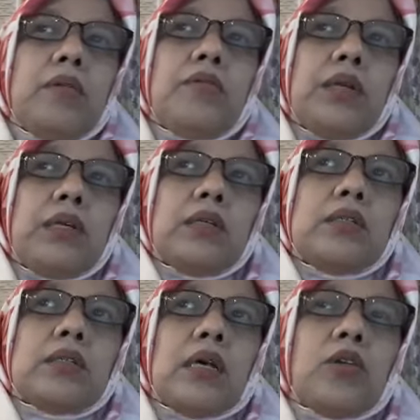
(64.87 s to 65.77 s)

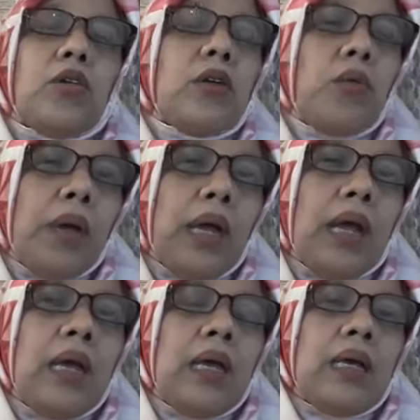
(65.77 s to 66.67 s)
readers are not
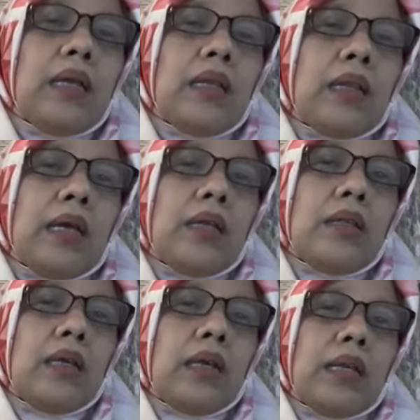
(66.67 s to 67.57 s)
aware
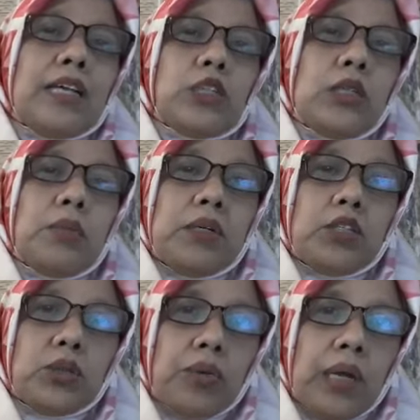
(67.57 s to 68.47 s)
that they can actually be
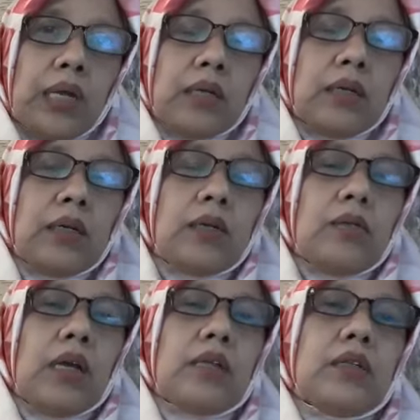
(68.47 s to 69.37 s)
trained,
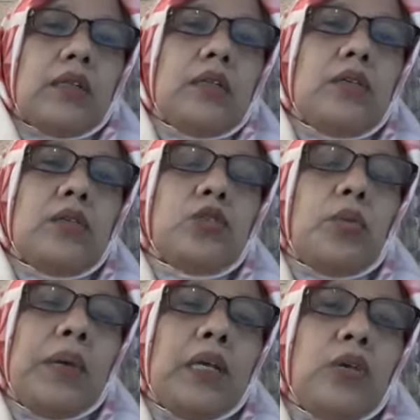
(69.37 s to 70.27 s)
and
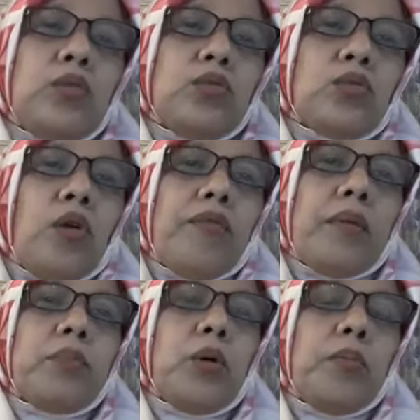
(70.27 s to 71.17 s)
to make use of
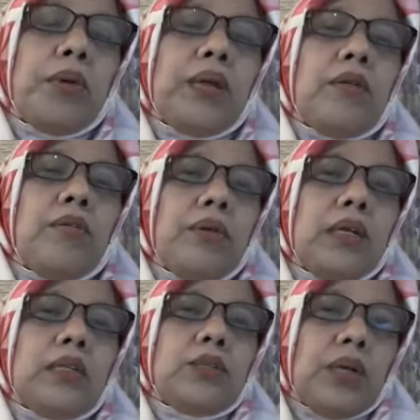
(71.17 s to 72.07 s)
appropriate
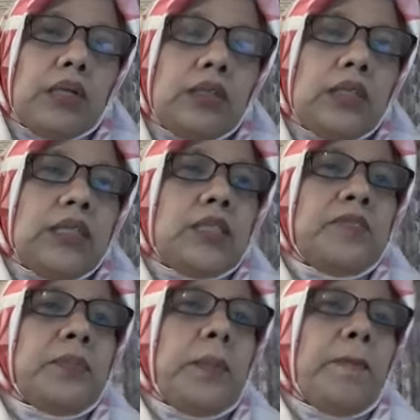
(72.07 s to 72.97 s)
reading strategies,
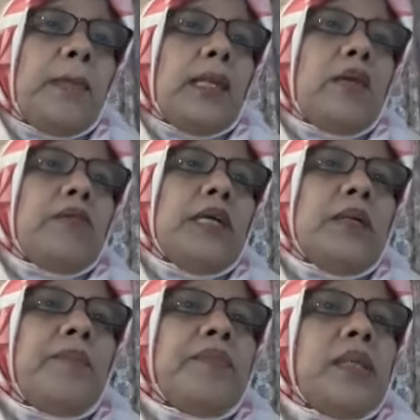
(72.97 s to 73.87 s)
right?
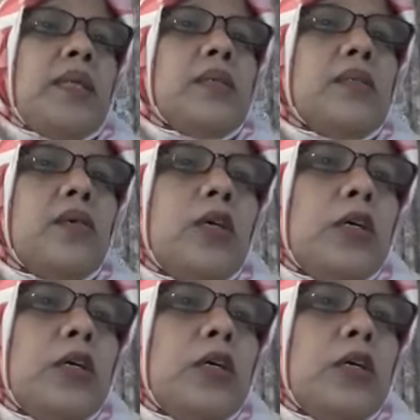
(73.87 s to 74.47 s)
So